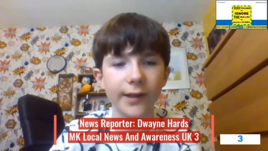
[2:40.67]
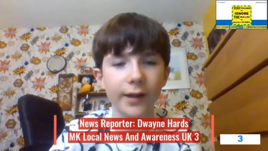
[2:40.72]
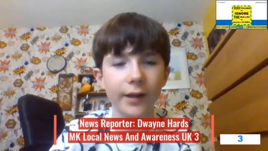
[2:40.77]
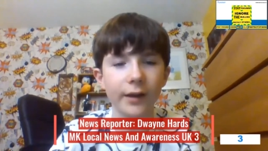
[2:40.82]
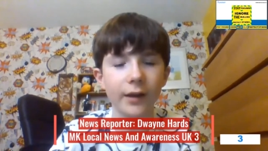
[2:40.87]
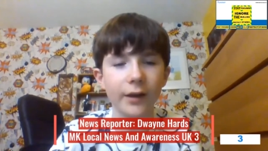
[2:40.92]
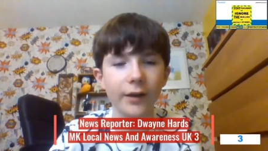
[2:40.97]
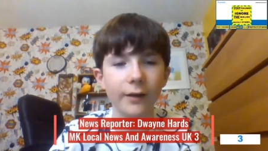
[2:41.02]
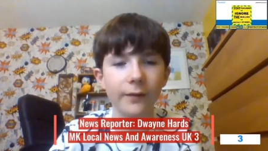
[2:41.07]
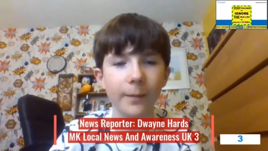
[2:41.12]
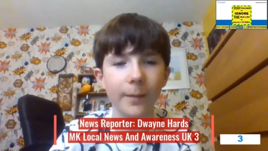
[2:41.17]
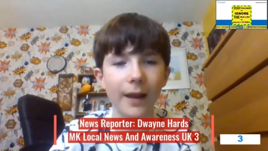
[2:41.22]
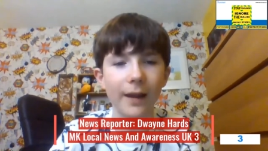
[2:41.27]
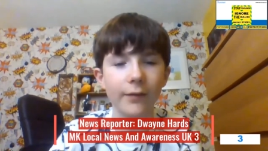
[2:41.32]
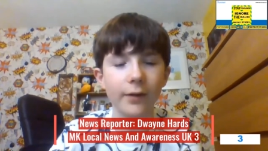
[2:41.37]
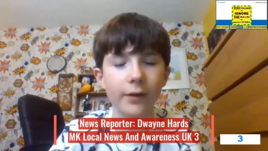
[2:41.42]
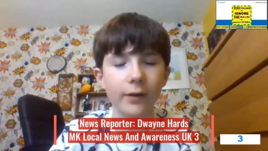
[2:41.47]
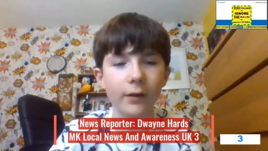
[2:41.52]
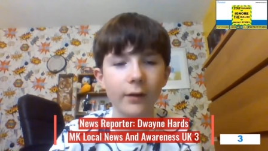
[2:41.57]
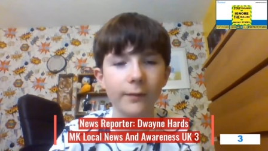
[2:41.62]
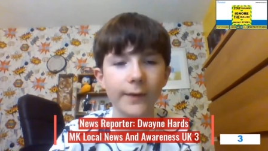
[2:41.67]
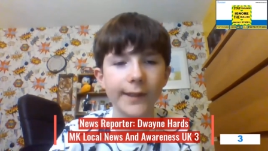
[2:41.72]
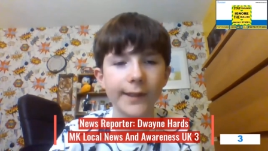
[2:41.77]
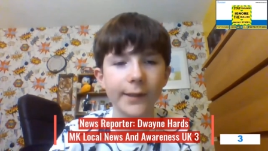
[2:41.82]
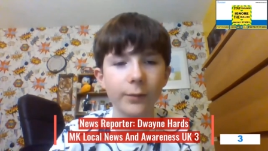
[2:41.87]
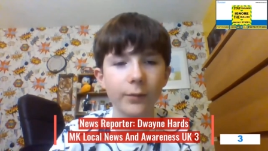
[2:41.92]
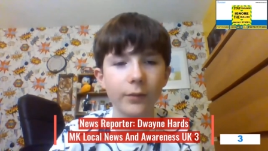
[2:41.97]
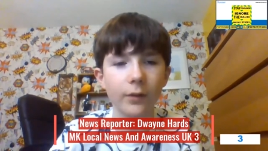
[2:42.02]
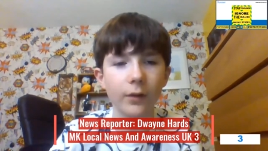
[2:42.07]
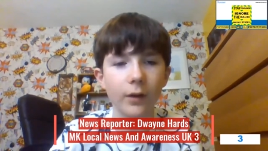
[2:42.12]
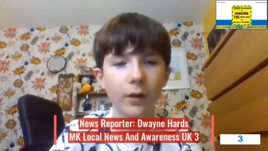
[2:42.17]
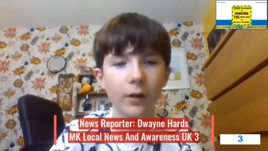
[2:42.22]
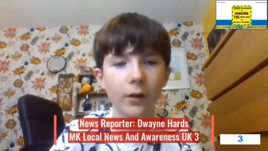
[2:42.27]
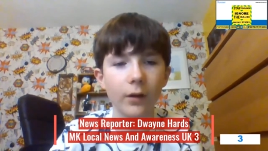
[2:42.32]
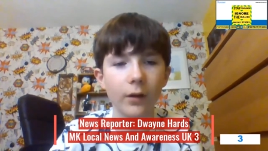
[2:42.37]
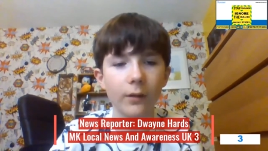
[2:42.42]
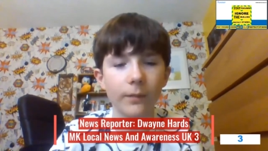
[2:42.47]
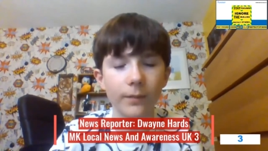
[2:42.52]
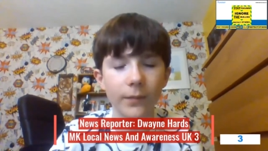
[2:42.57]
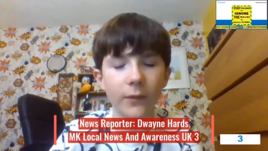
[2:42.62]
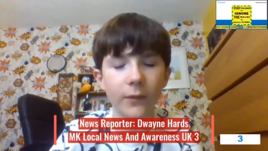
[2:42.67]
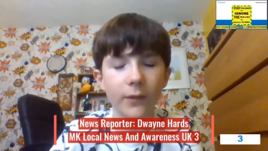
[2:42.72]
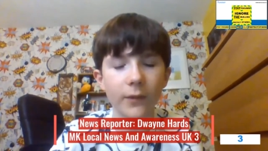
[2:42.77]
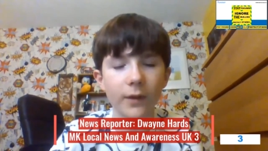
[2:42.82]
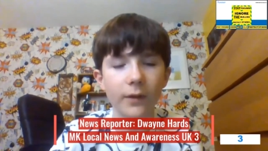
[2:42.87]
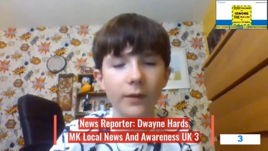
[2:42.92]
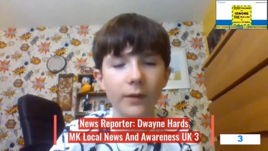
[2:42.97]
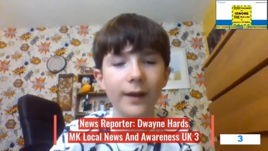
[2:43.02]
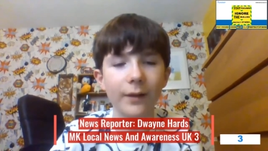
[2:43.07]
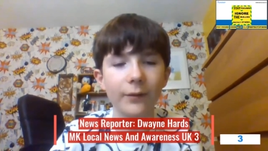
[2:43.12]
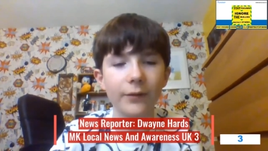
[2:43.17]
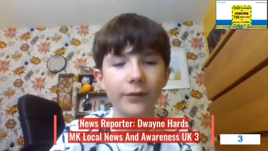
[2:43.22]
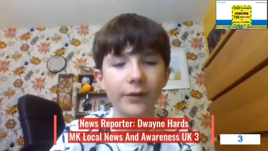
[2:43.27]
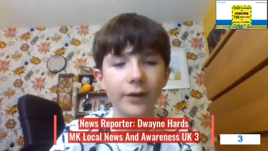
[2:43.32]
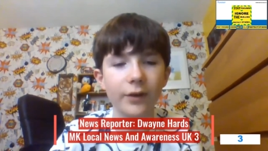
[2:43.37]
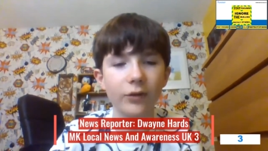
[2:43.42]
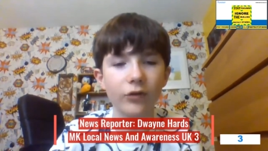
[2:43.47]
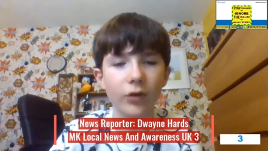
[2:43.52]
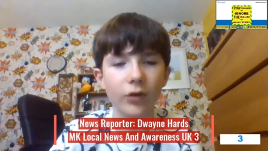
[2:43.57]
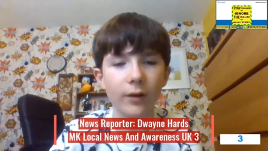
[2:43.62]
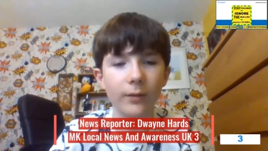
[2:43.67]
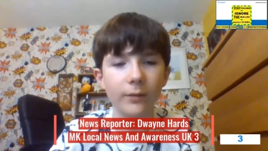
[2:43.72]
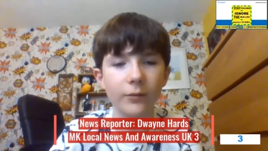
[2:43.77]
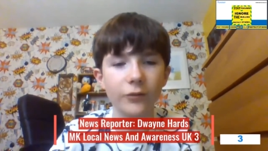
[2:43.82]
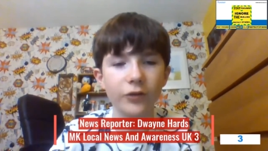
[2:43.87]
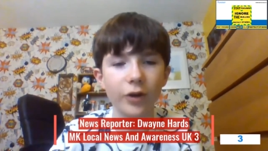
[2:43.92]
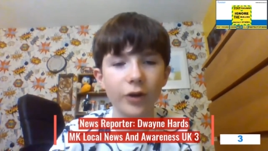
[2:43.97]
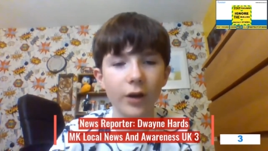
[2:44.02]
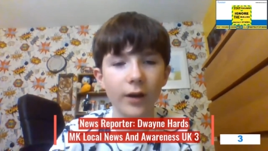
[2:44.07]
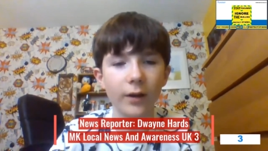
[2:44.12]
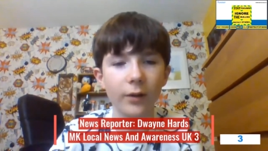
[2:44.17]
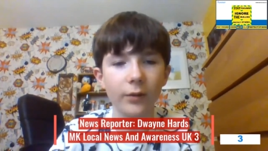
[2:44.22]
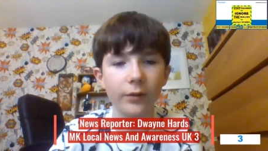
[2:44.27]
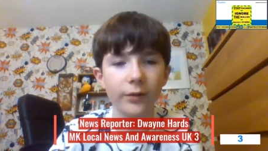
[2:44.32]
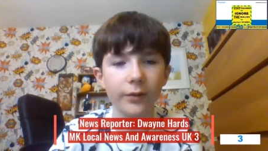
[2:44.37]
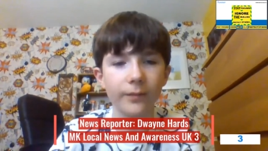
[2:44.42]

to the parent of this Down syndrome child.